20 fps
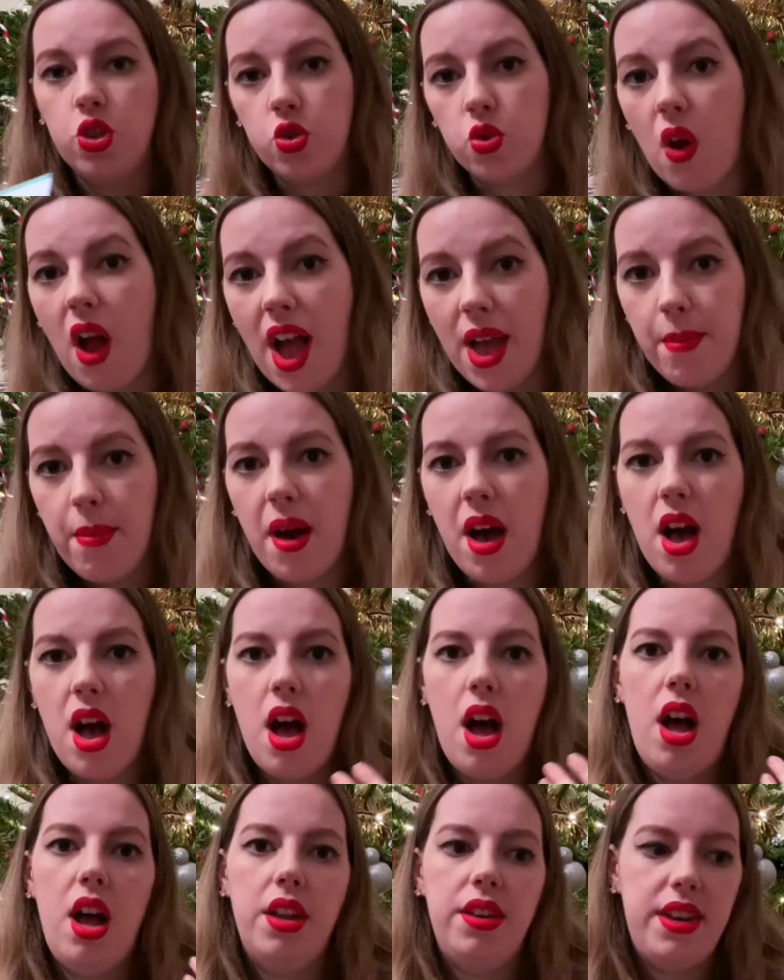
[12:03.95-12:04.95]

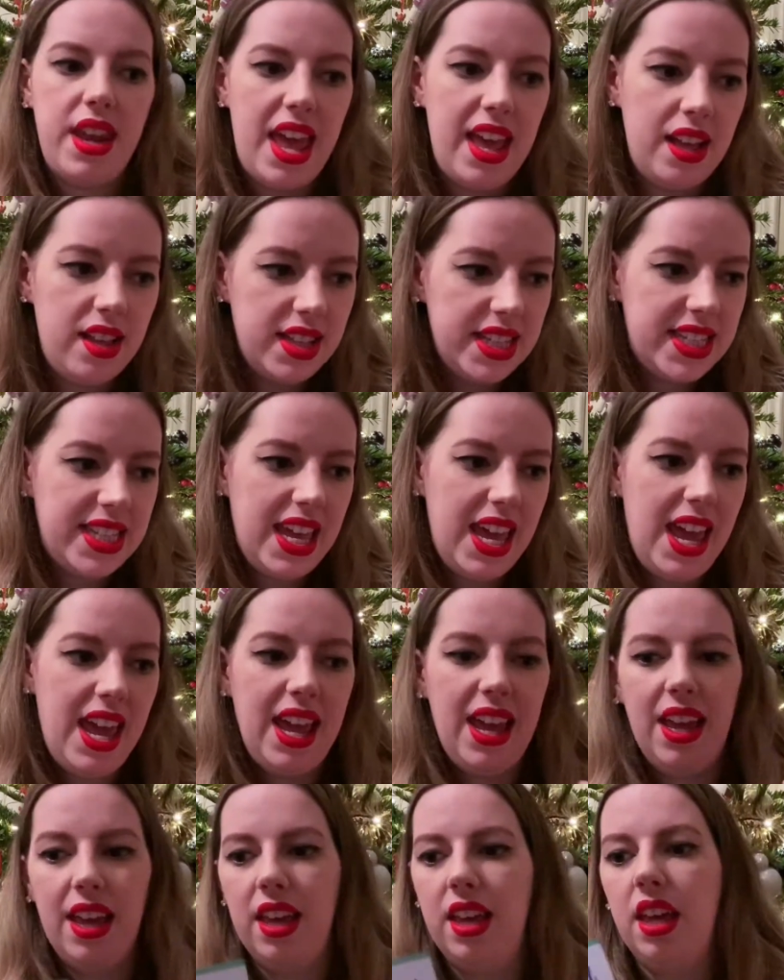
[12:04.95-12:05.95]
Drybar, Nails
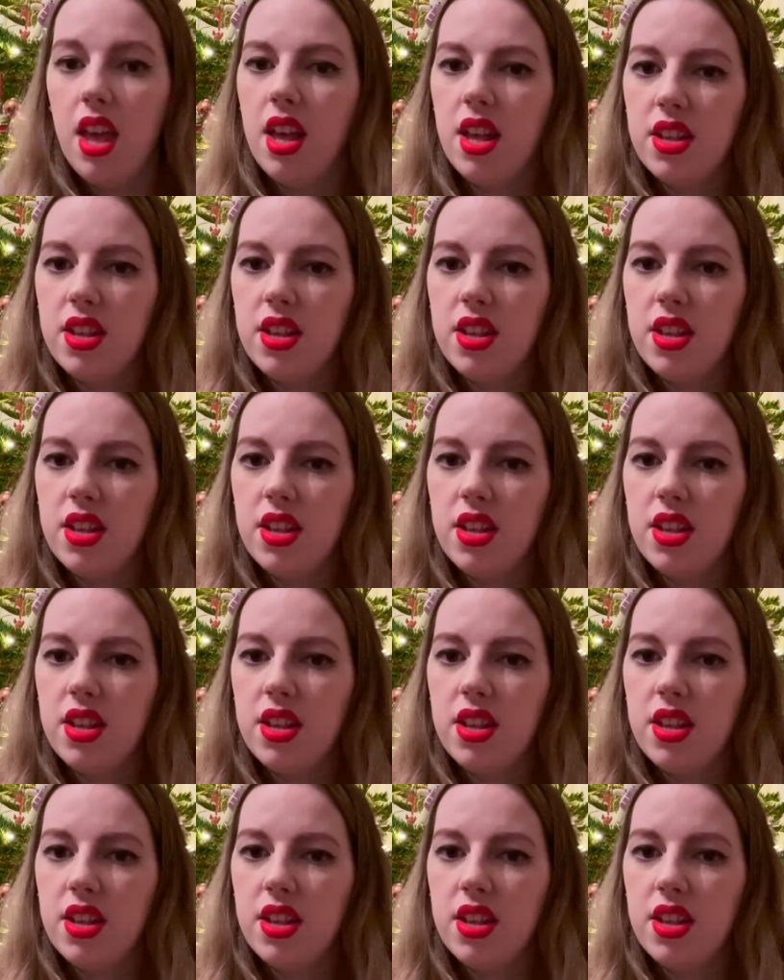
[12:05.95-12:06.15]
Inc.